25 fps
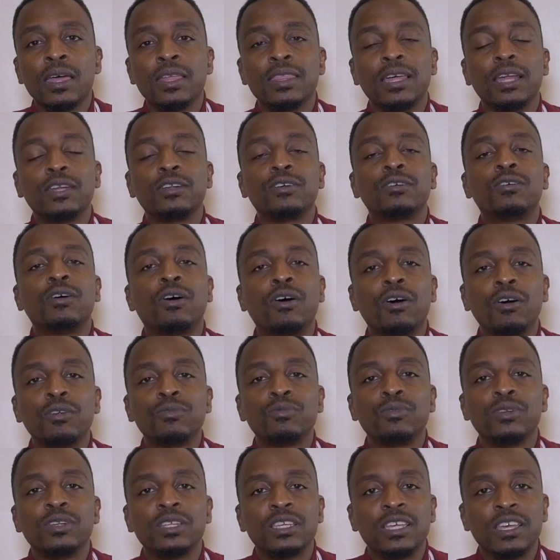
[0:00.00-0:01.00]
That God
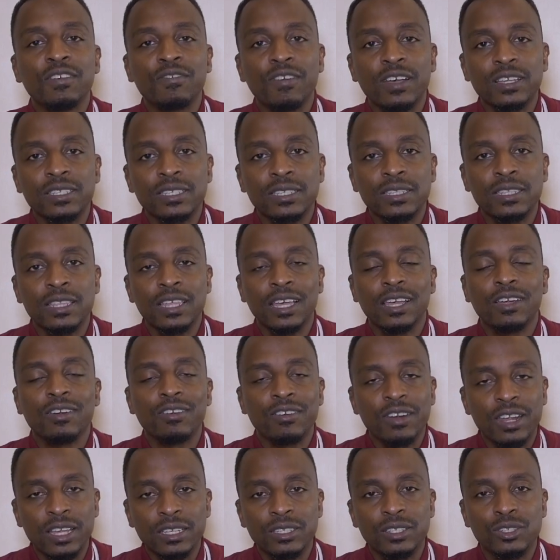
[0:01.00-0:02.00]
will give us the
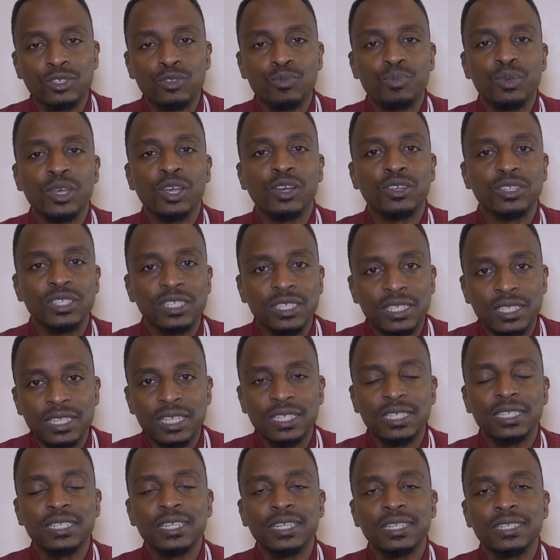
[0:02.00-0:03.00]
grace to be
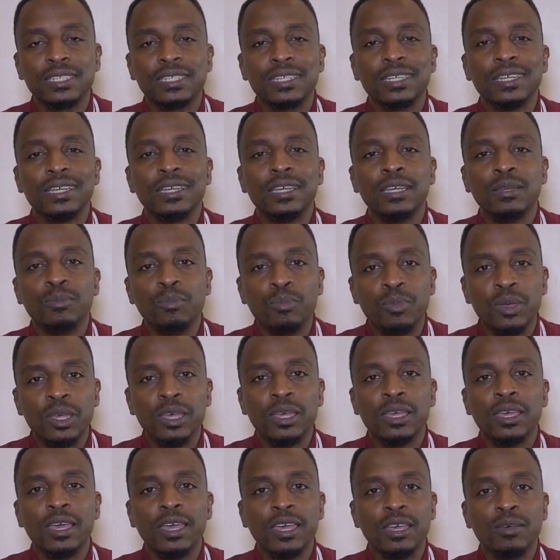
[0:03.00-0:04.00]
consistent in
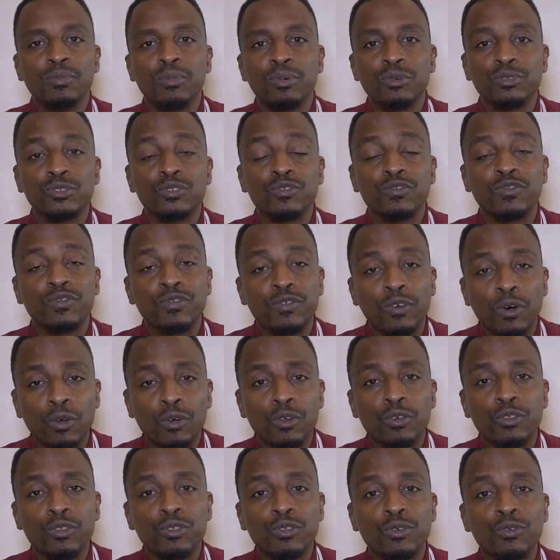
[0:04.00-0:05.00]
being able to
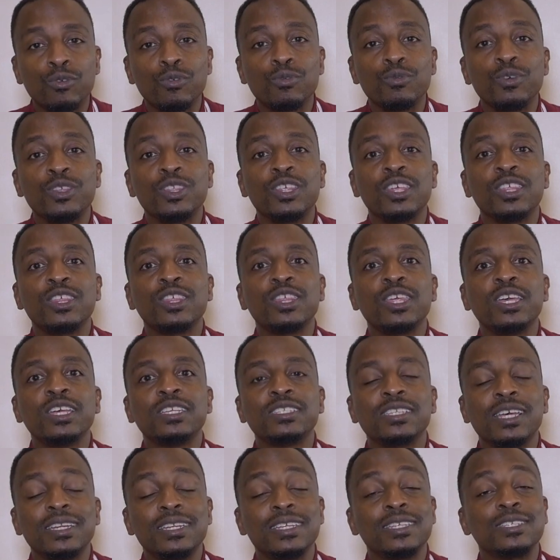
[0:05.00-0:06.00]
follow through with the
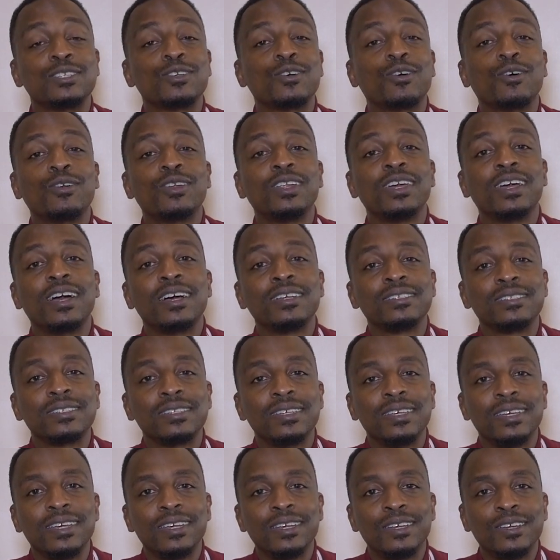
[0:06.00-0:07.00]
things that he's calling
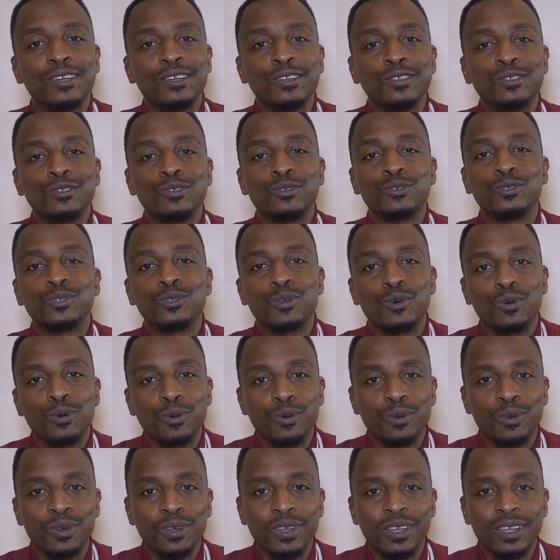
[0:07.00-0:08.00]
us to sow,
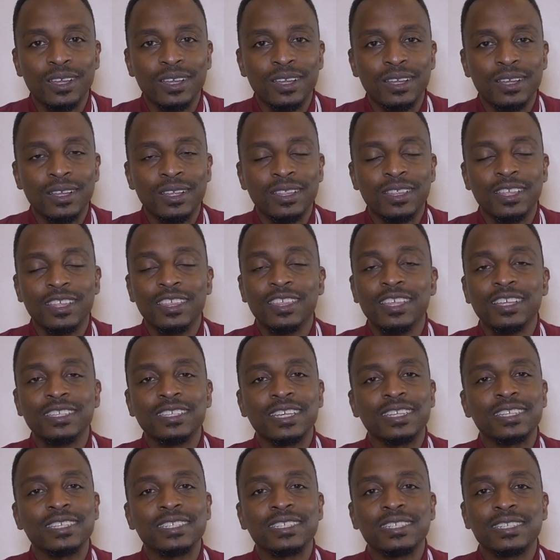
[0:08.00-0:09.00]
the things
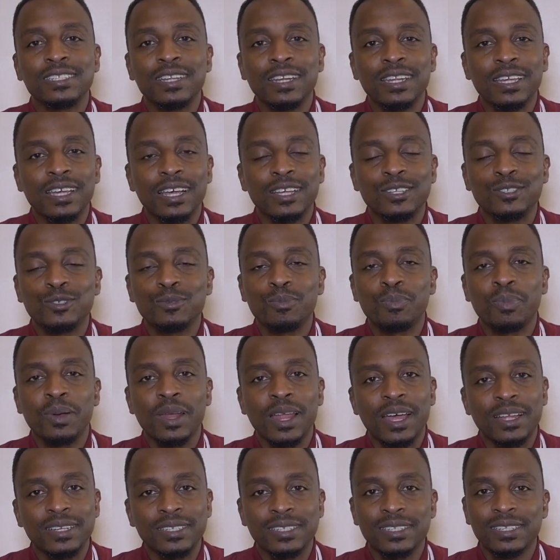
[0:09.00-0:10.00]
that he's telling us to
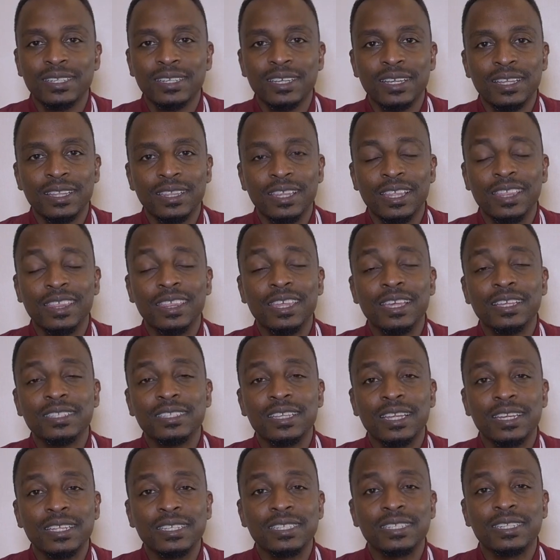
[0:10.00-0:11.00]
plant, the things
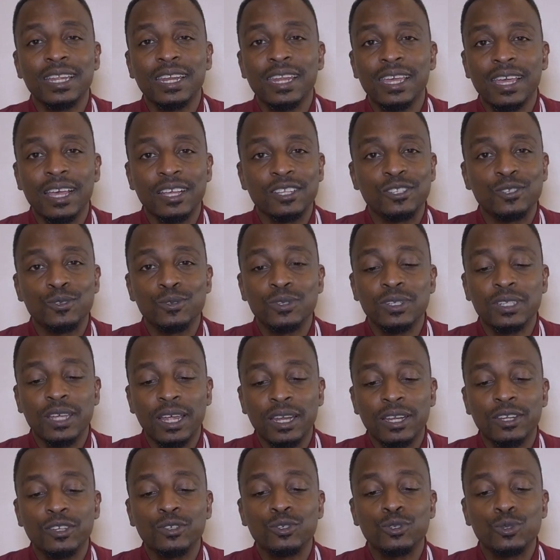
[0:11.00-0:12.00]
that He's telling us to
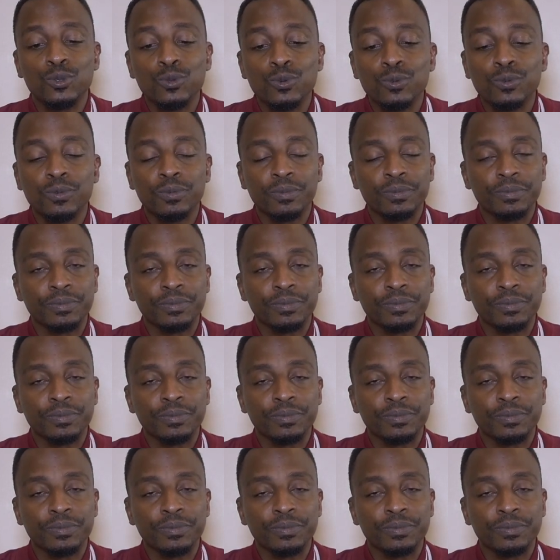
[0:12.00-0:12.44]
tend to.